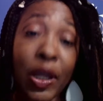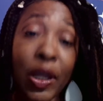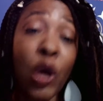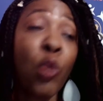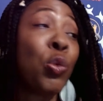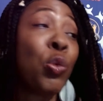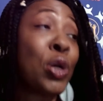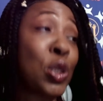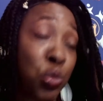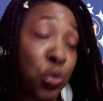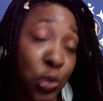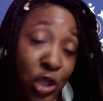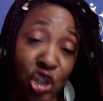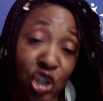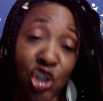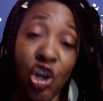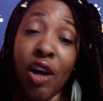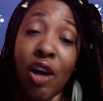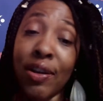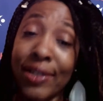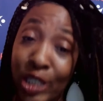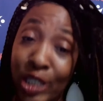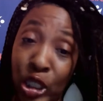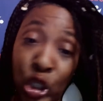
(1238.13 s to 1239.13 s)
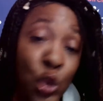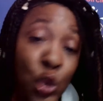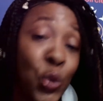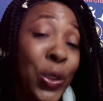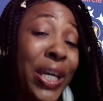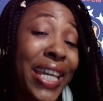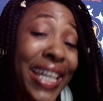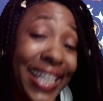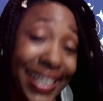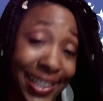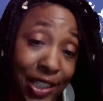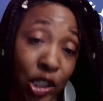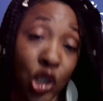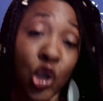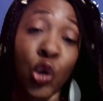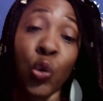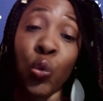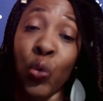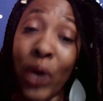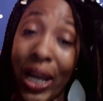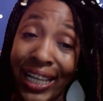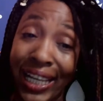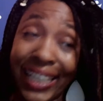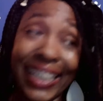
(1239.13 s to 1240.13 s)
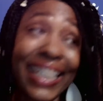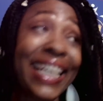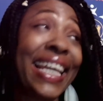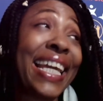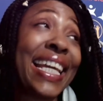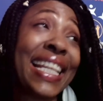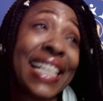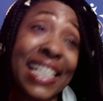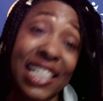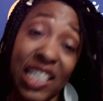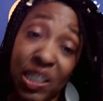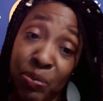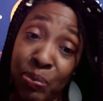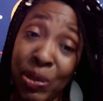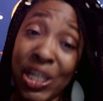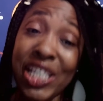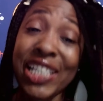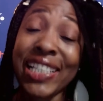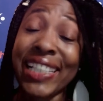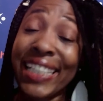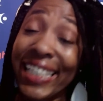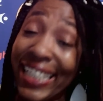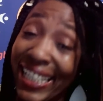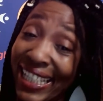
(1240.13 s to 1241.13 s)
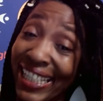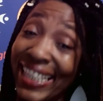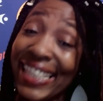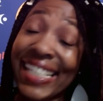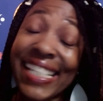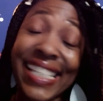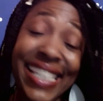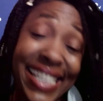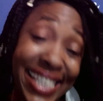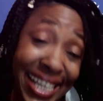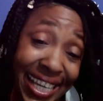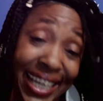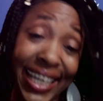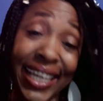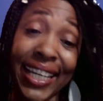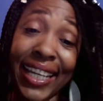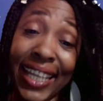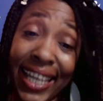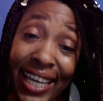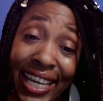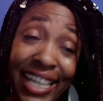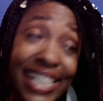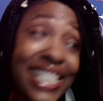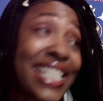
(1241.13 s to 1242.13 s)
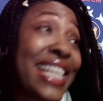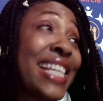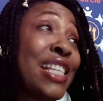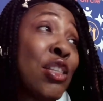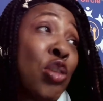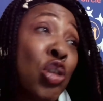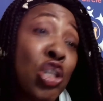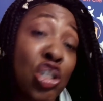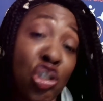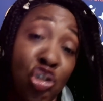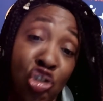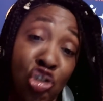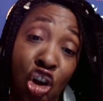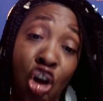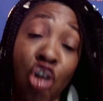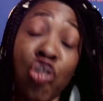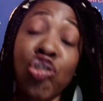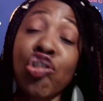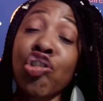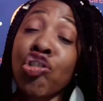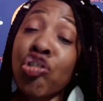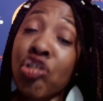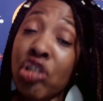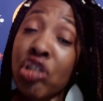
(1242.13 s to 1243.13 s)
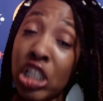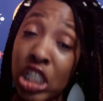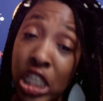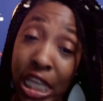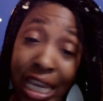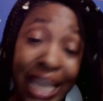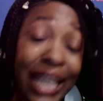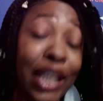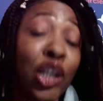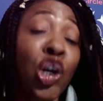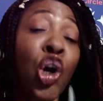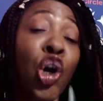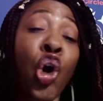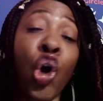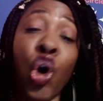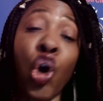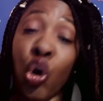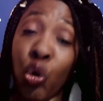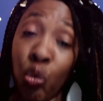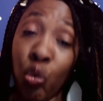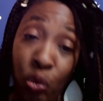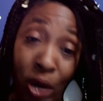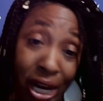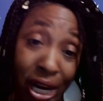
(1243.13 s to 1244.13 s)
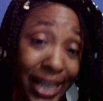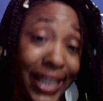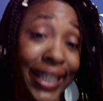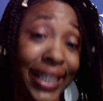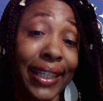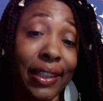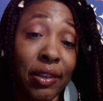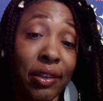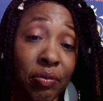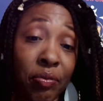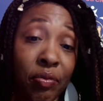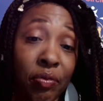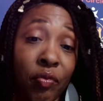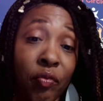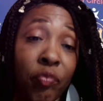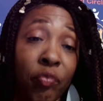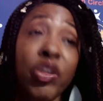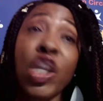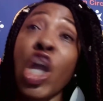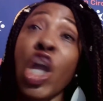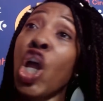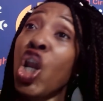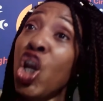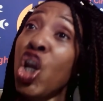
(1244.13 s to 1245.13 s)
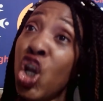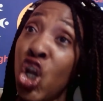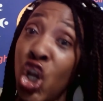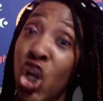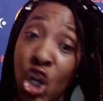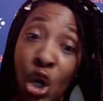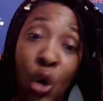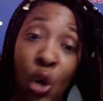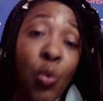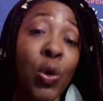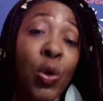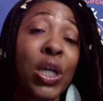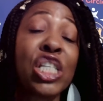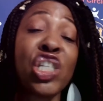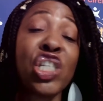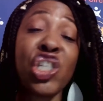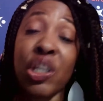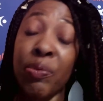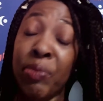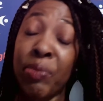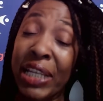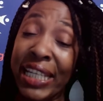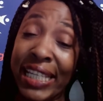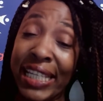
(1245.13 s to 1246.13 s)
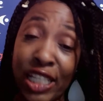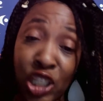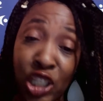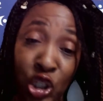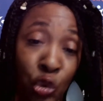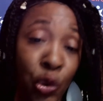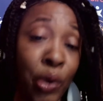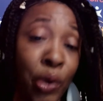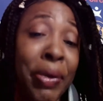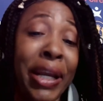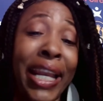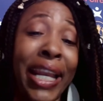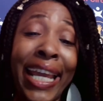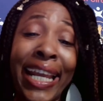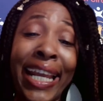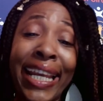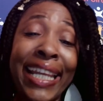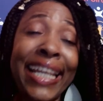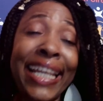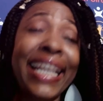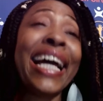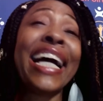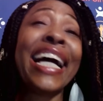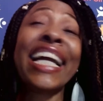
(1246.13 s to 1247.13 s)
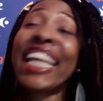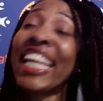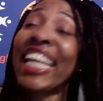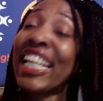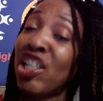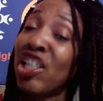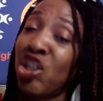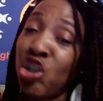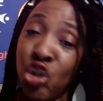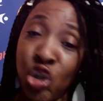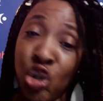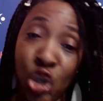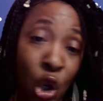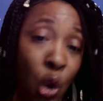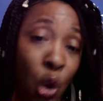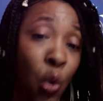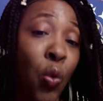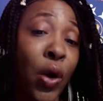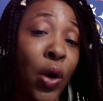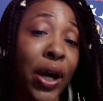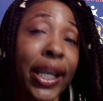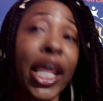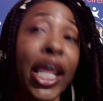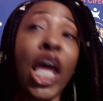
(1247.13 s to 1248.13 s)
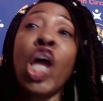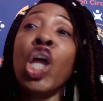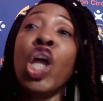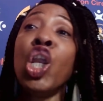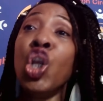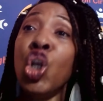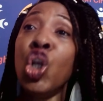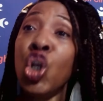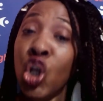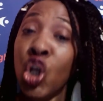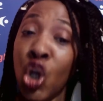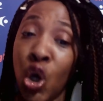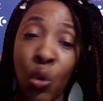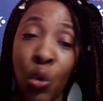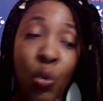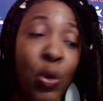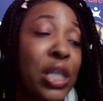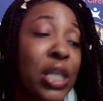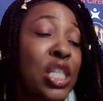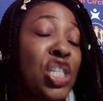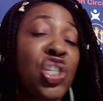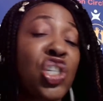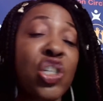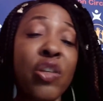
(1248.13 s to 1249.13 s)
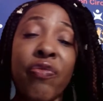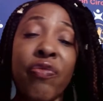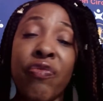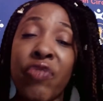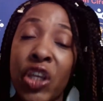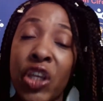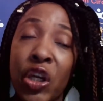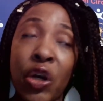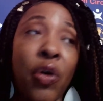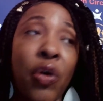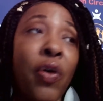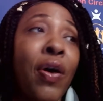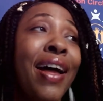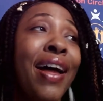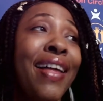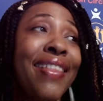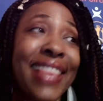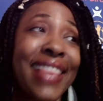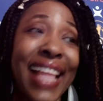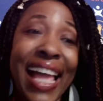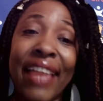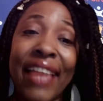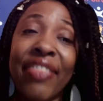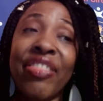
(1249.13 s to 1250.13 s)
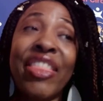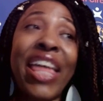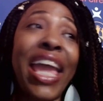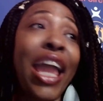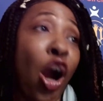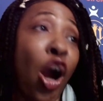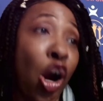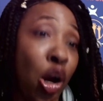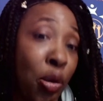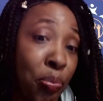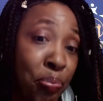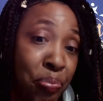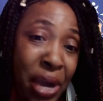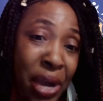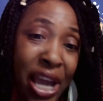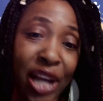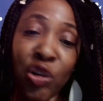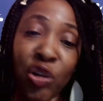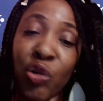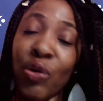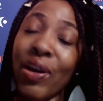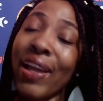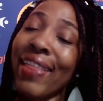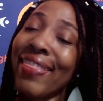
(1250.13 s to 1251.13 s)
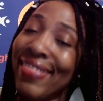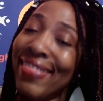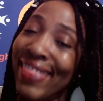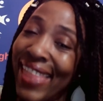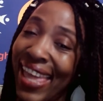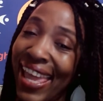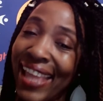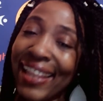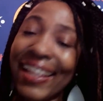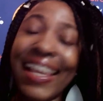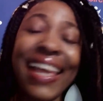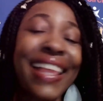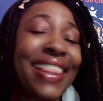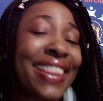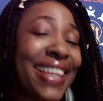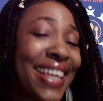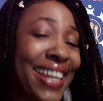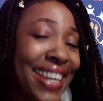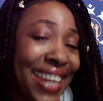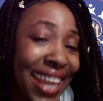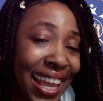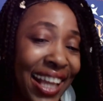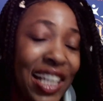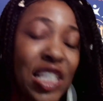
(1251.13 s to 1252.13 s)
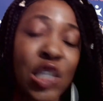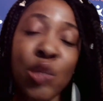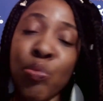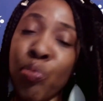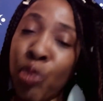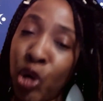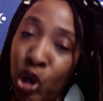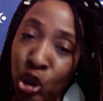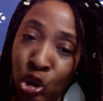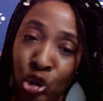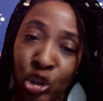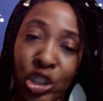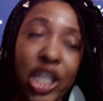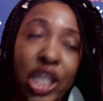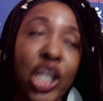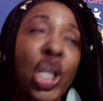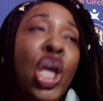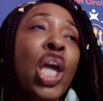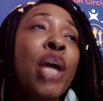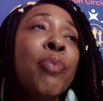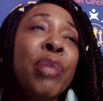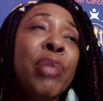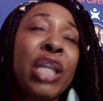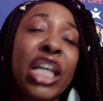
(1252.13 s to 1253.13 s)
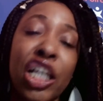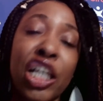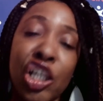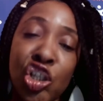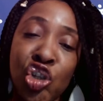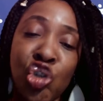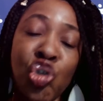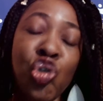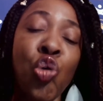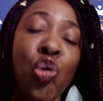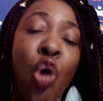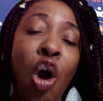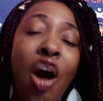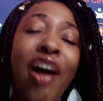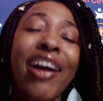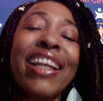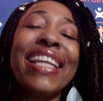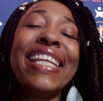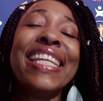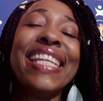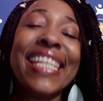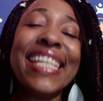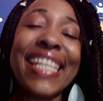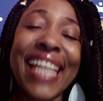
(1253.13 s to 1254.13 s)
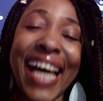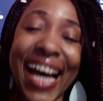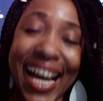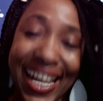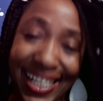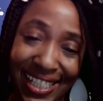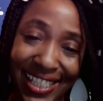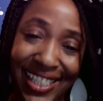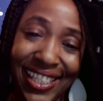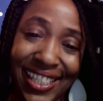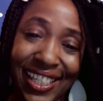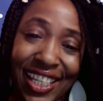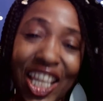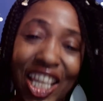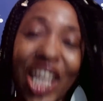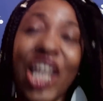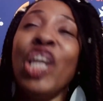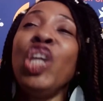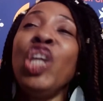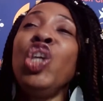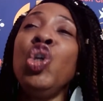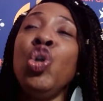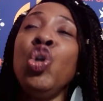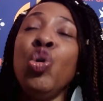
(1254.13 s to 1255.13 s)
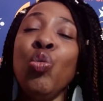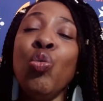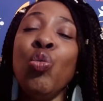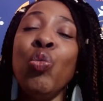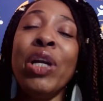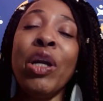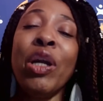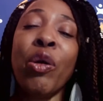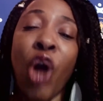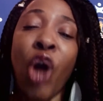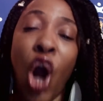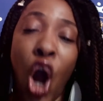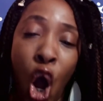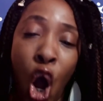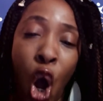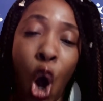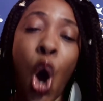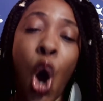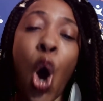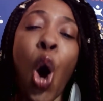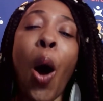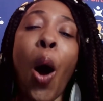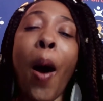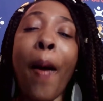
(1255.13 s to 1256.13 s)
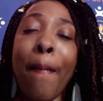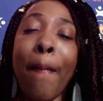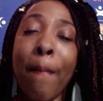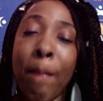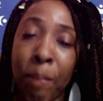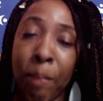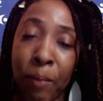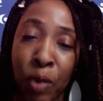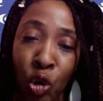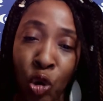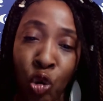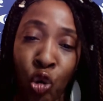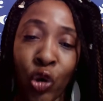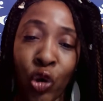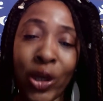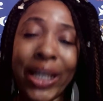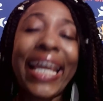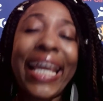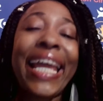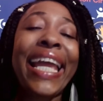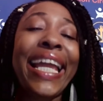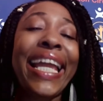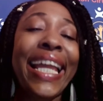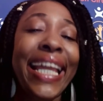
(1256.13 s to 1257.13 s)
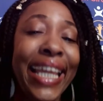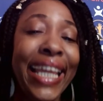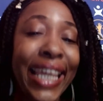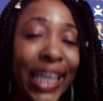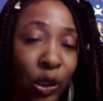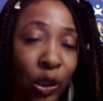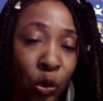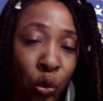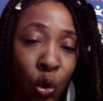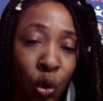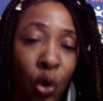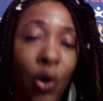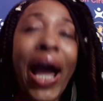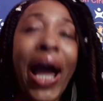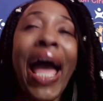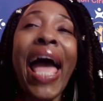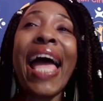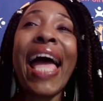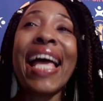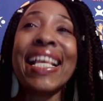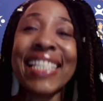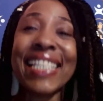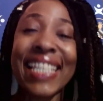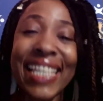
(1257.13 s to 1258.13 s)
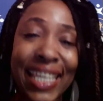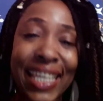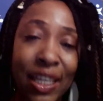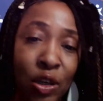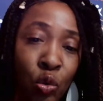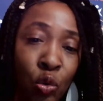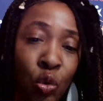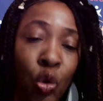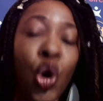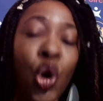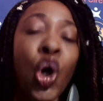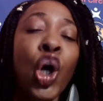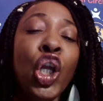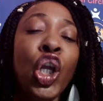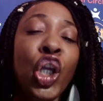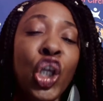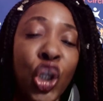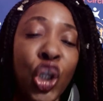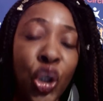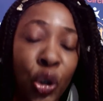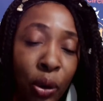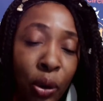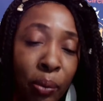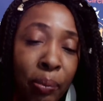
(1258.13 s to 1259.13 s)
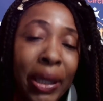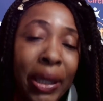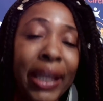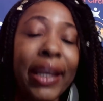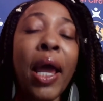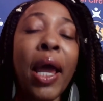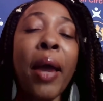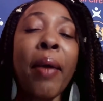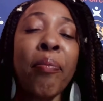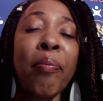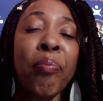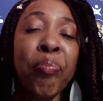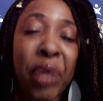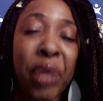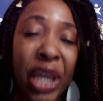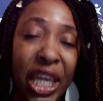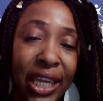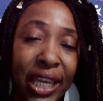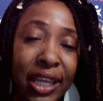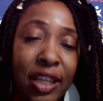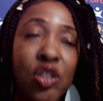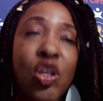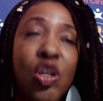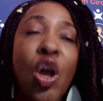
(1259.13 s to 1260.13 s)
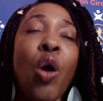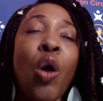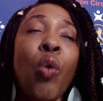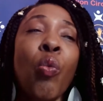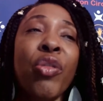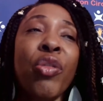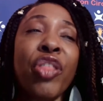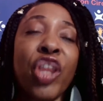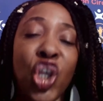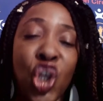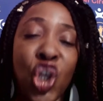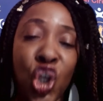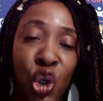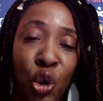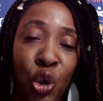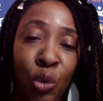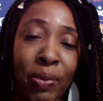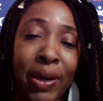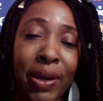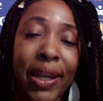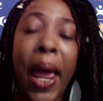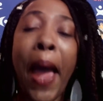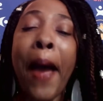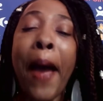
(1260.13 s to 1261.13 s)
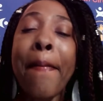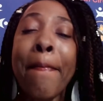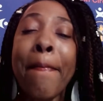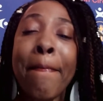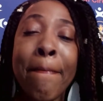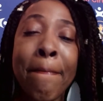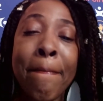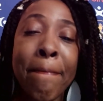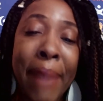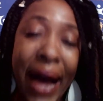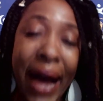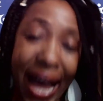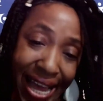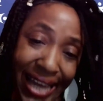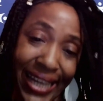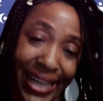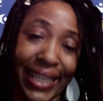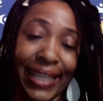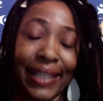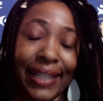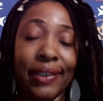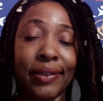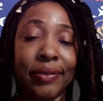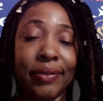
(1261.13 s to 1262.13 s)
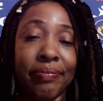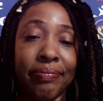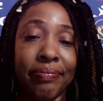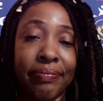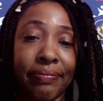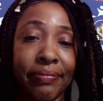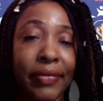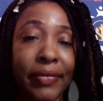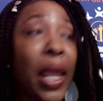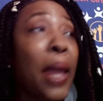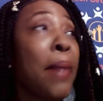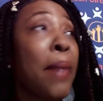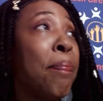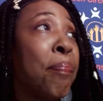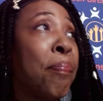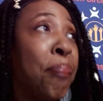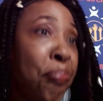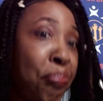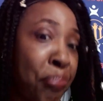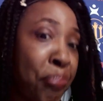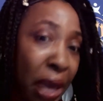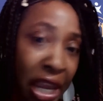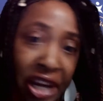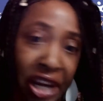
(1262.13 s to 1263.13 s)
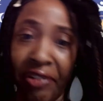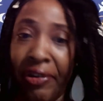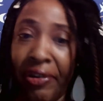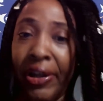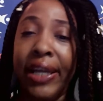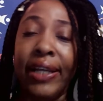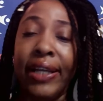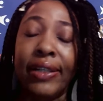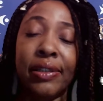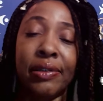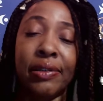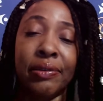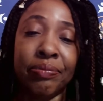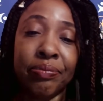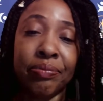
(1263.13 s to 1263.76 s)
which was taught to you incorrectly, and especially in this day and age, it is taught incorrectly. No one should be discriminating against no one. No one should feel that they are better than the next person because you are not. We are all born equal as equal human beings with a human body. Period.